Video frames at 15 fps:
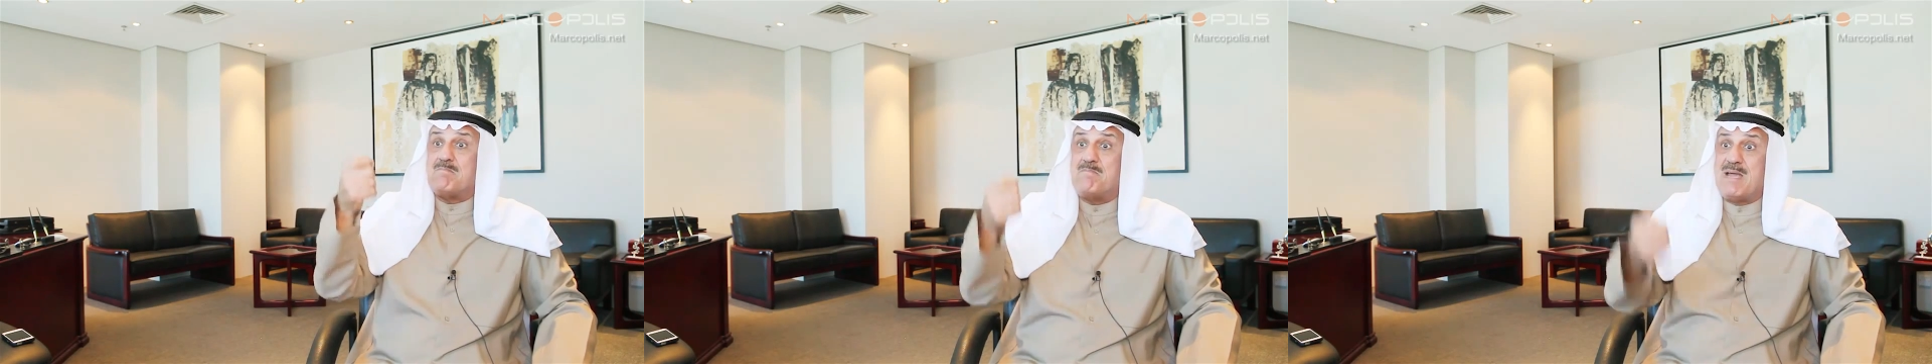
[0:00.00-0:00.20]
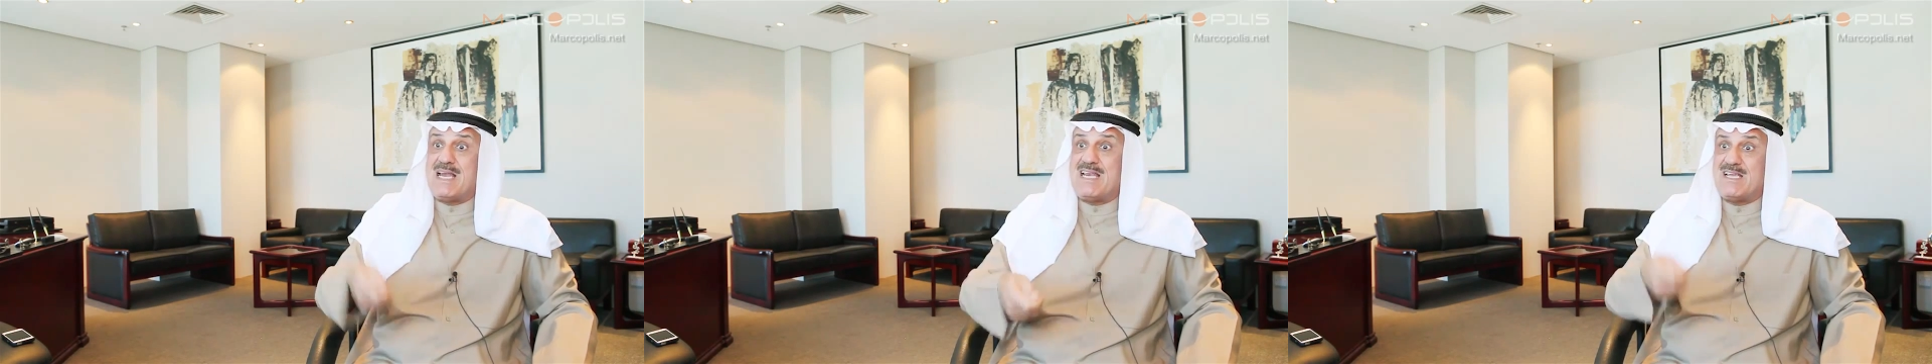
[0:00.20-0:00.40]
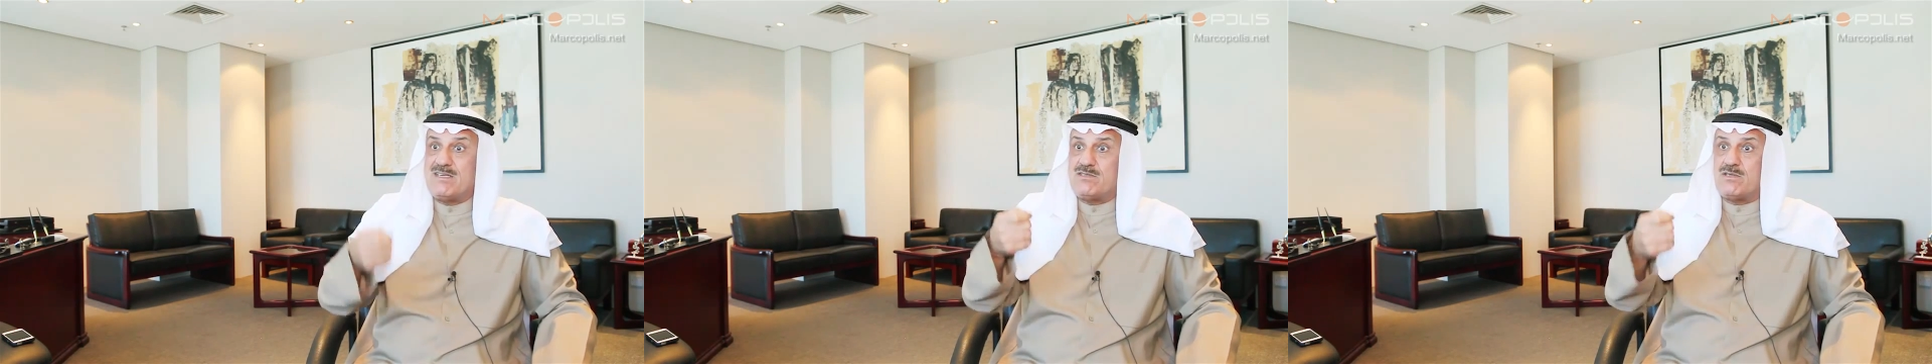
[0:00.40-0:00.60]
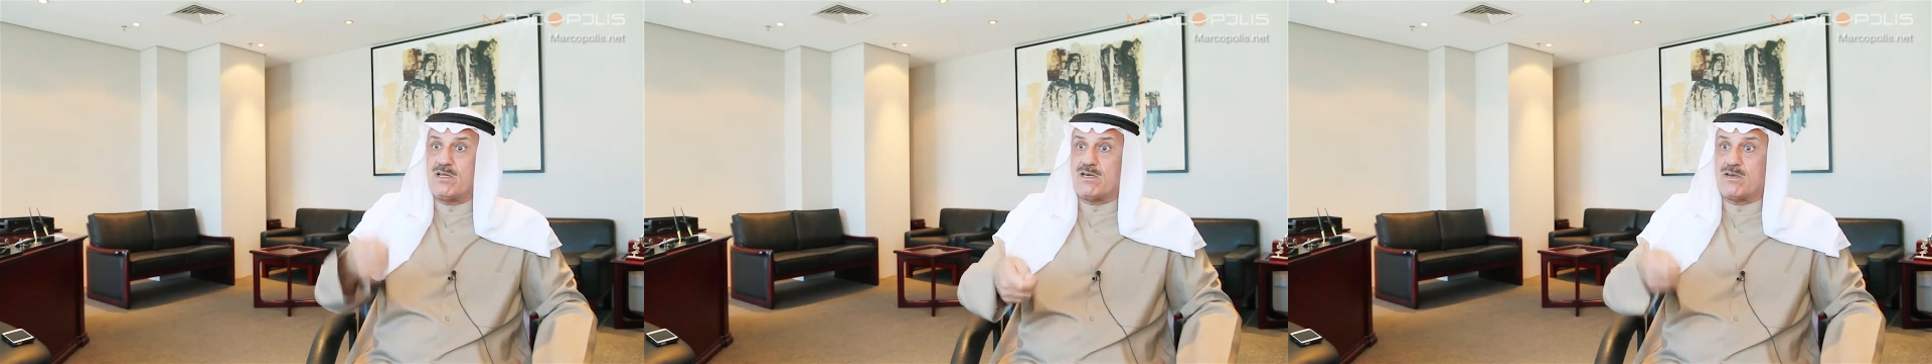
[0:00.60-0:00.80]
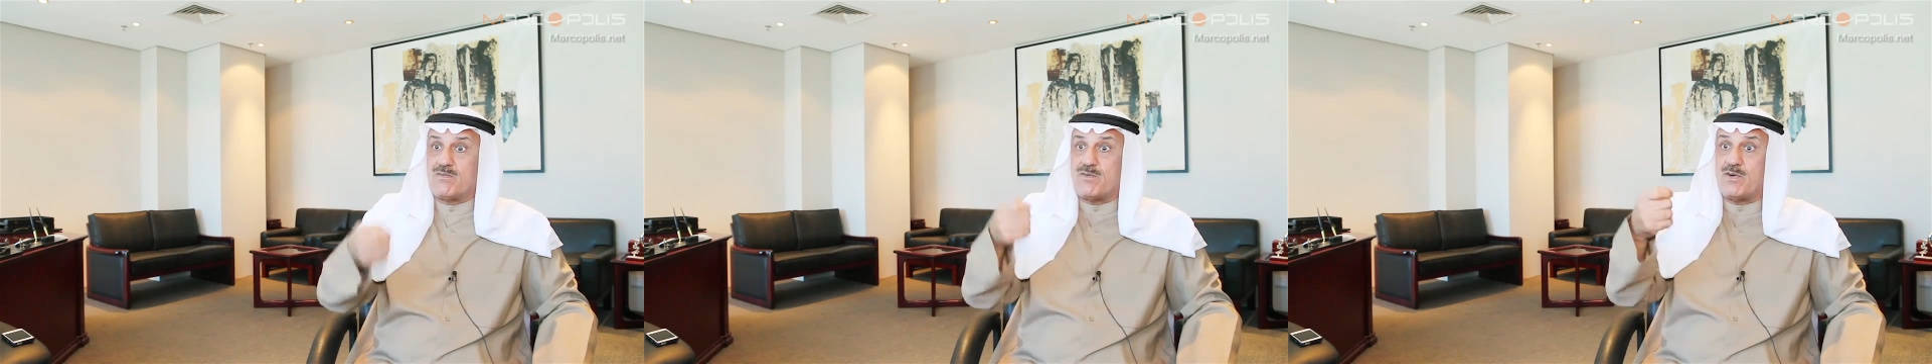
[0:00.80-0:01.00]
billion
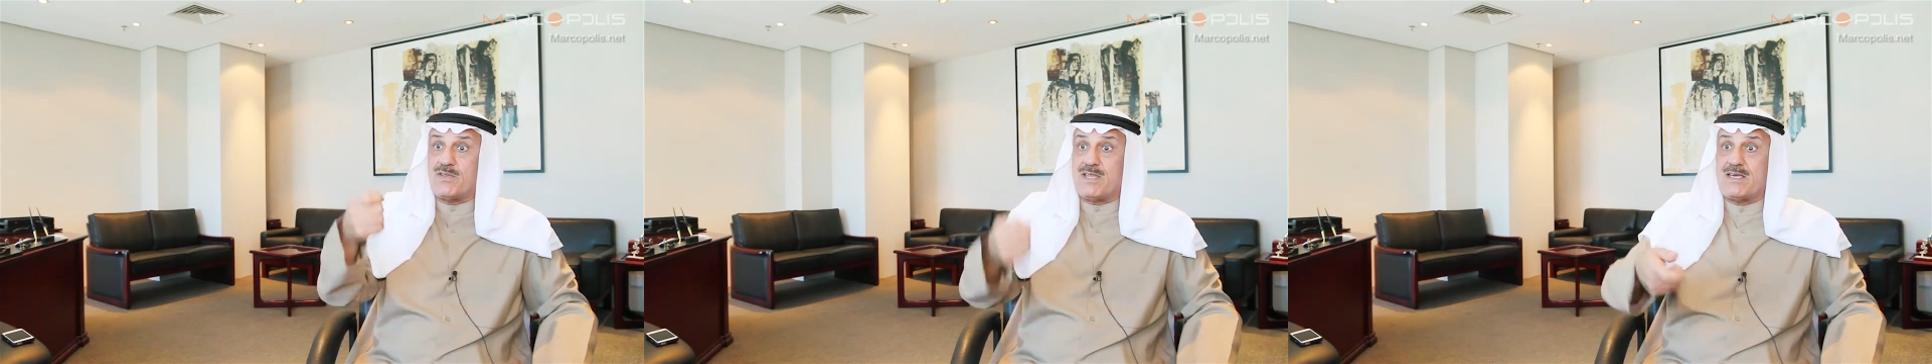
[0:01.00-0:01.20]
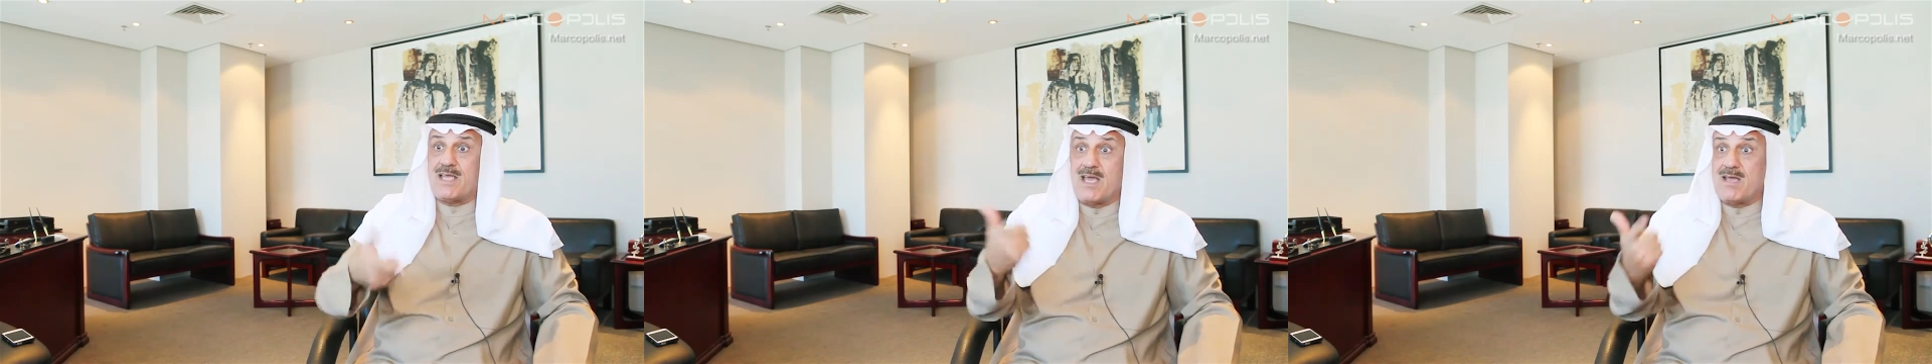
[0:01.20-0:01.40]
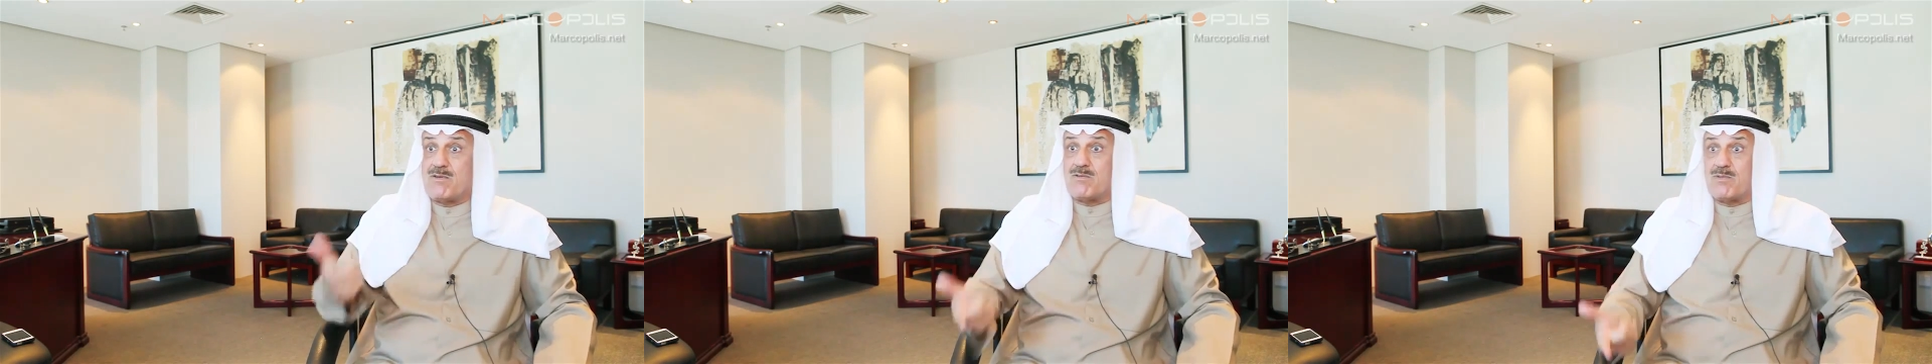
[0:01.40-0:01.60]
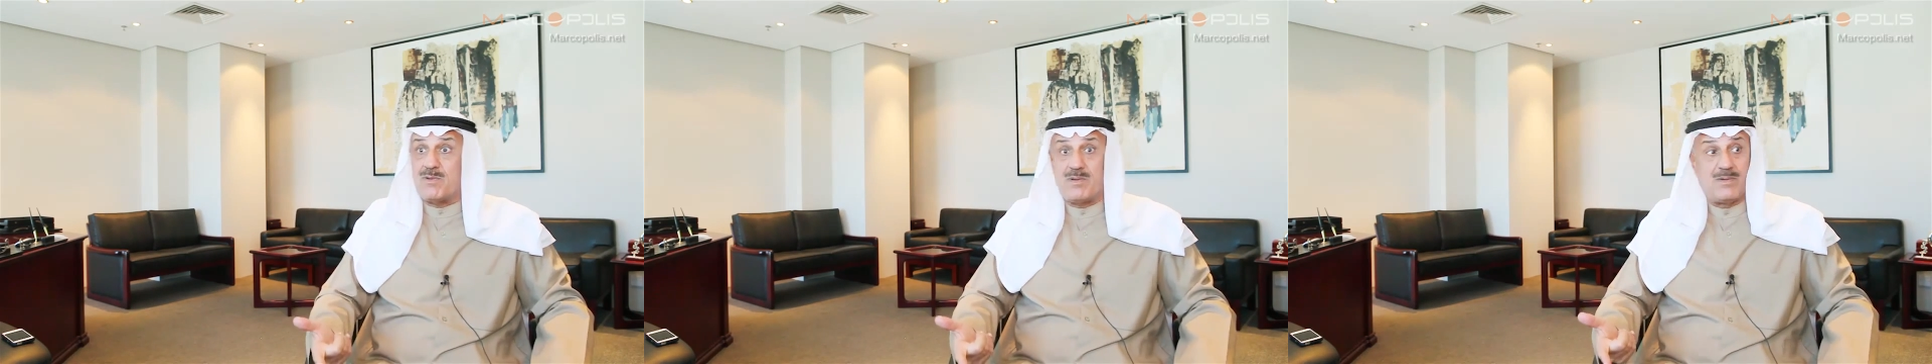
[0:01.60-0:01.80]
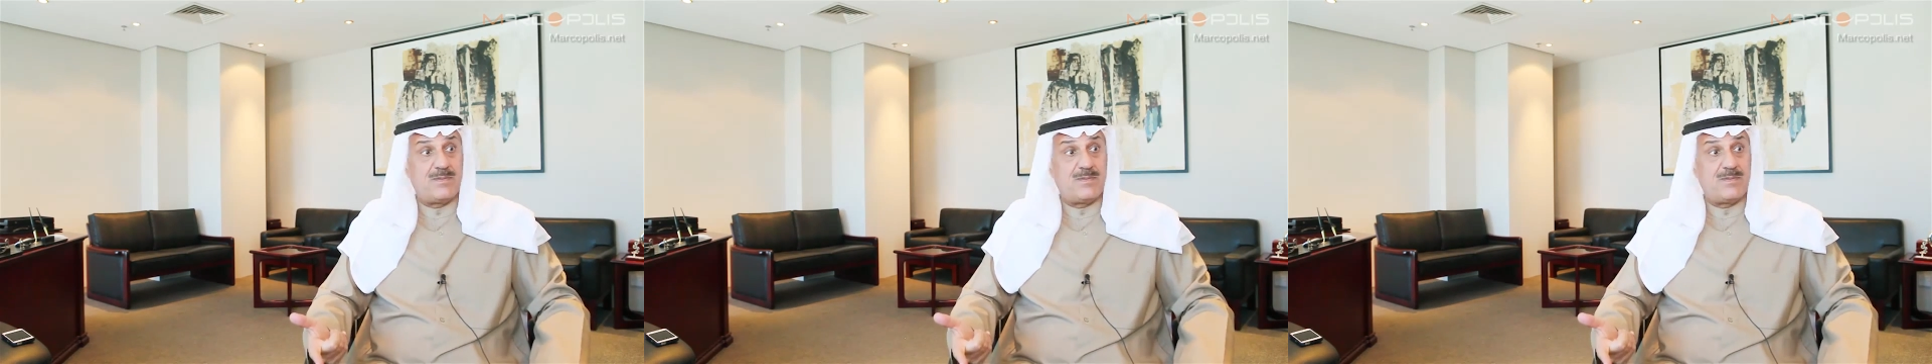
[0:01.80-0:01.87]
dollar for the Dow.